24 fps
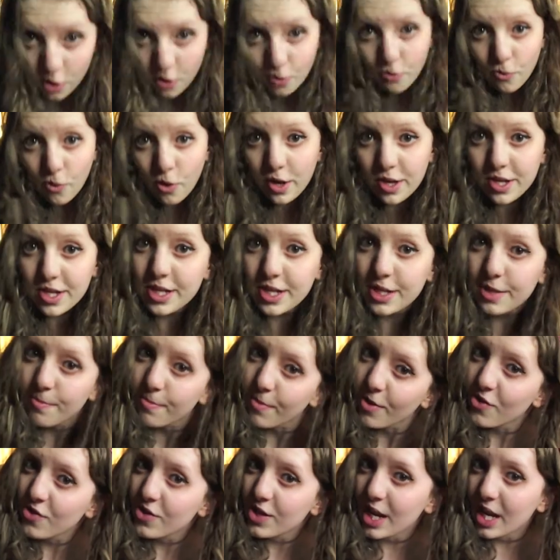What is the
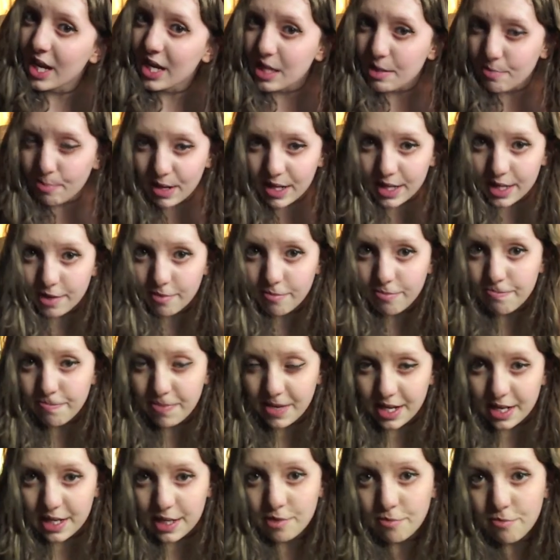most expensive
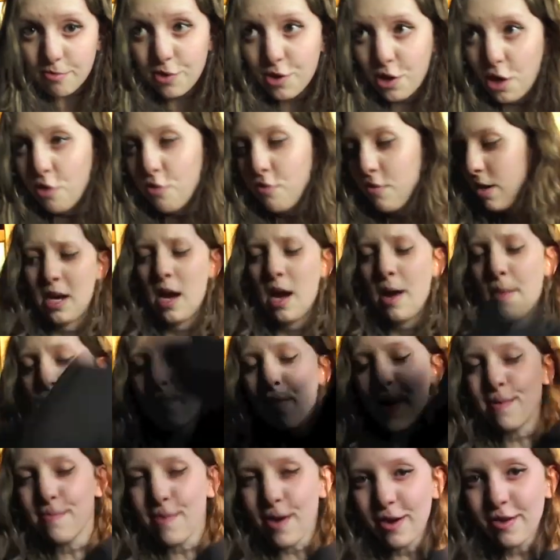piece of clothing?
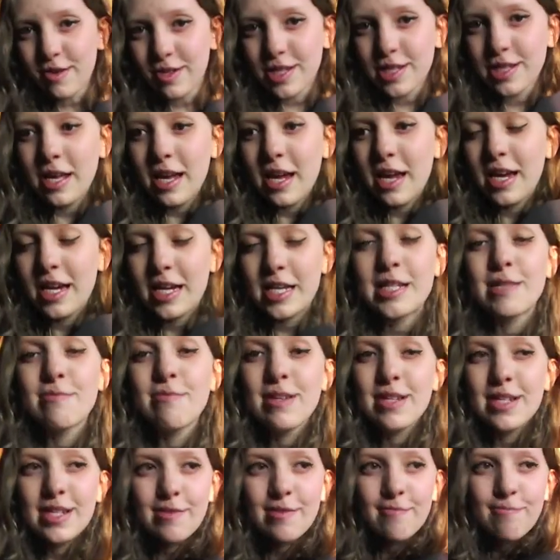My most
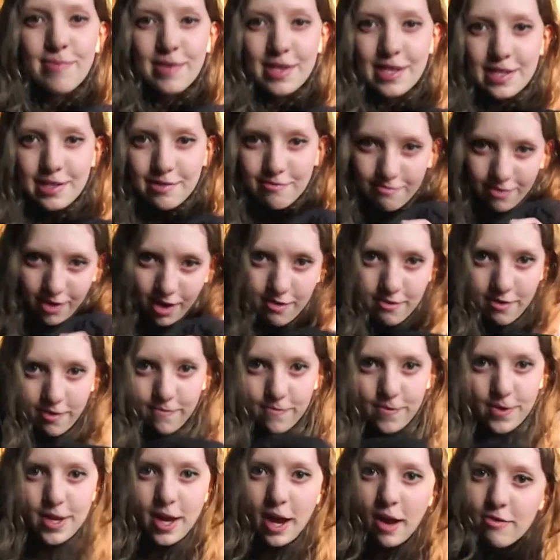expensive piece of clothing
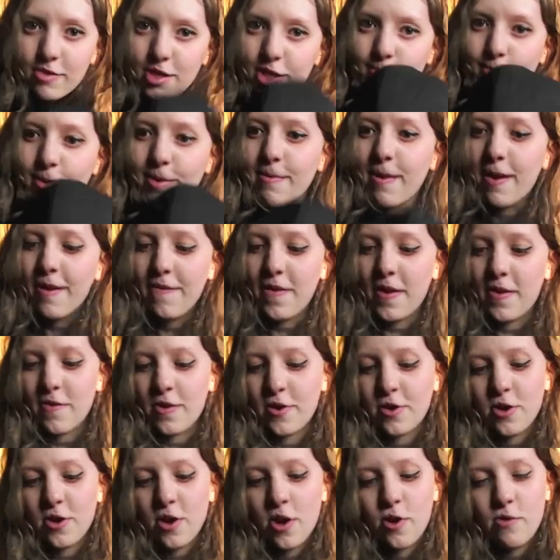would have to be my
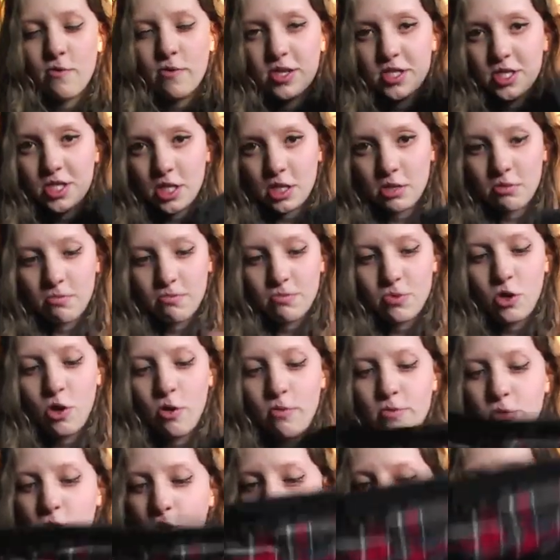favourite coat, which is from
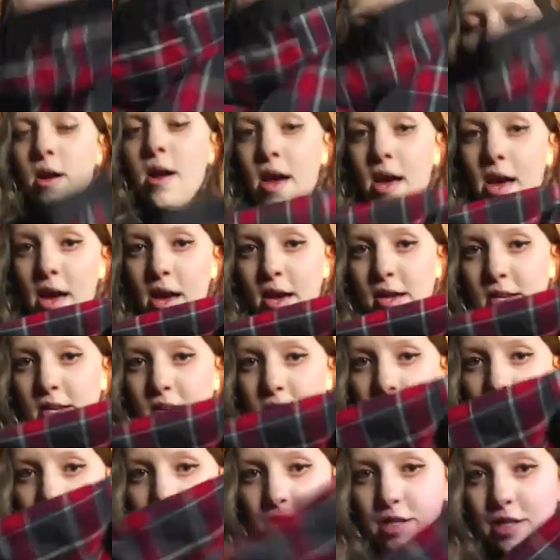Topshop, and it
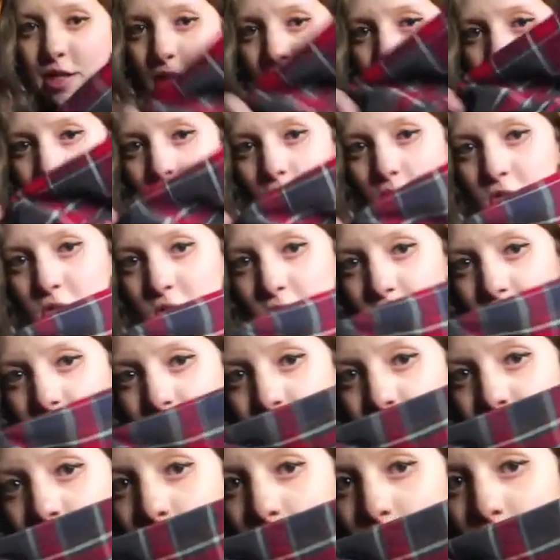has like tartan
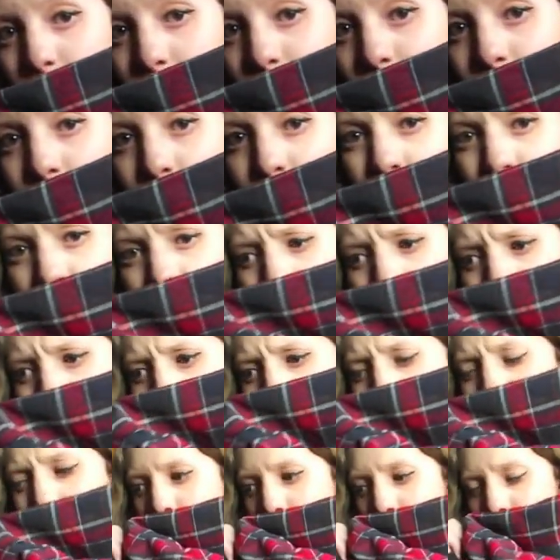inside.
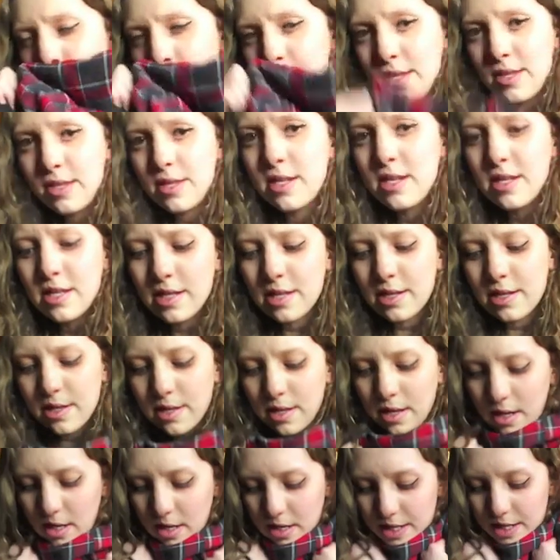This is
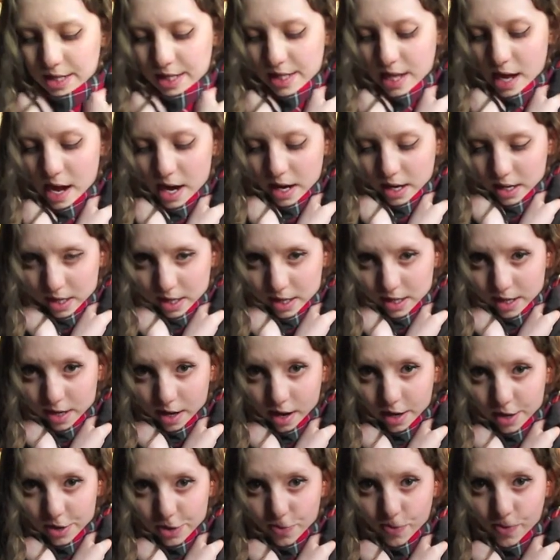exactly
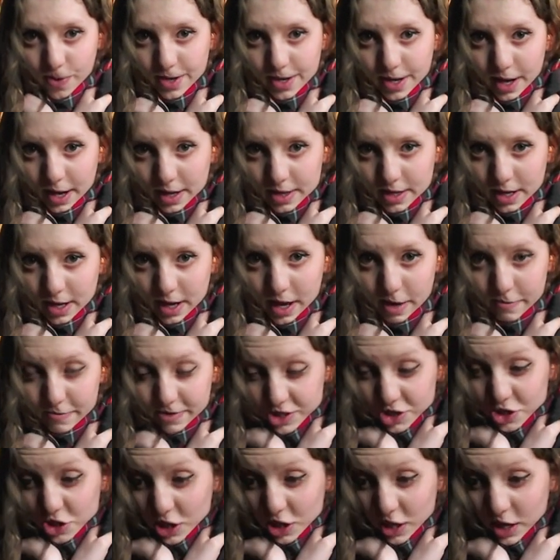like the one that they have
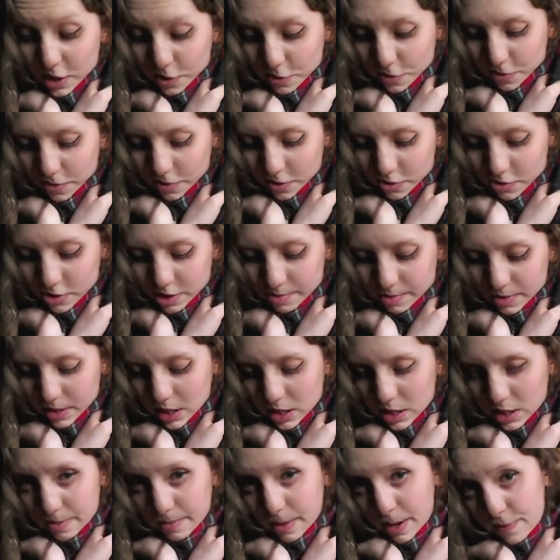in Jack Wills
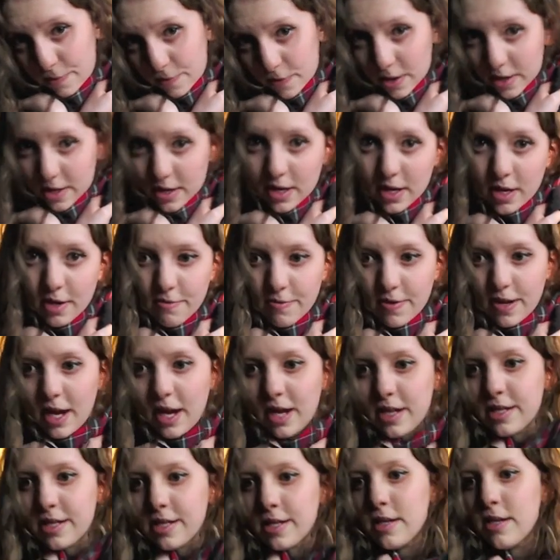because my friend Evie
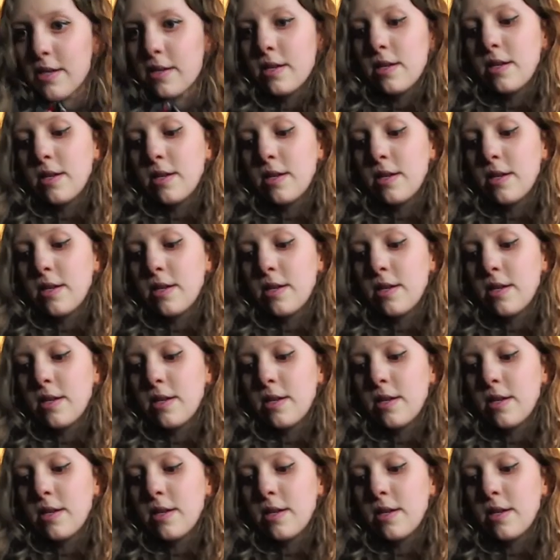has it,